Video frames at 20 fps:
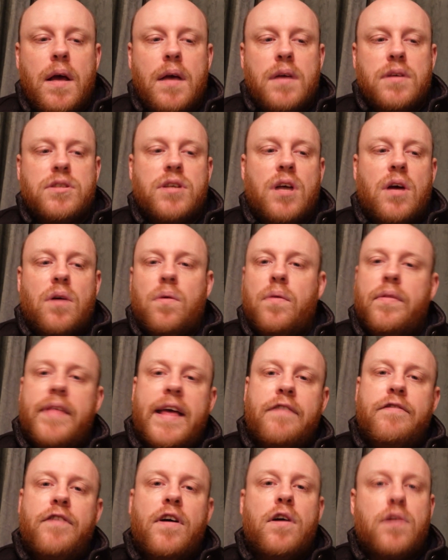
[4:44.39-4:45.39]
So
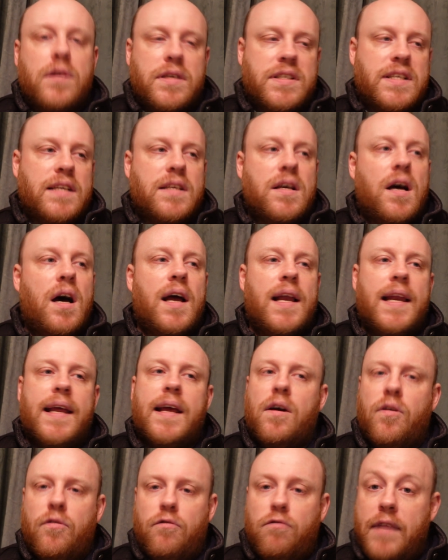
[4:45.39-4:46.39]
they focus entirely
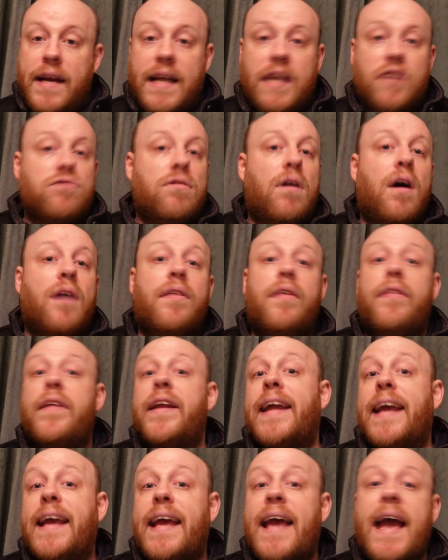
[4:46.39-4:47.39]
on reach rather than
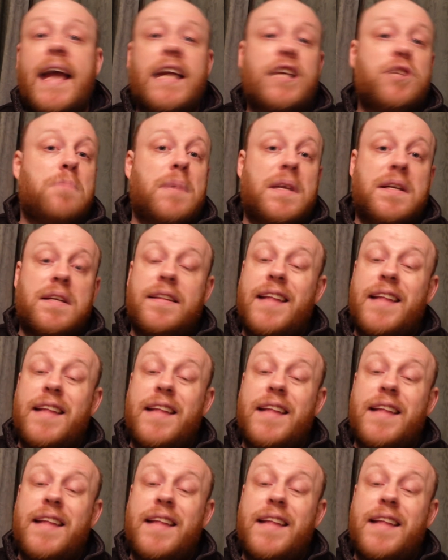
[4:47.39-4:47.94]
engagement,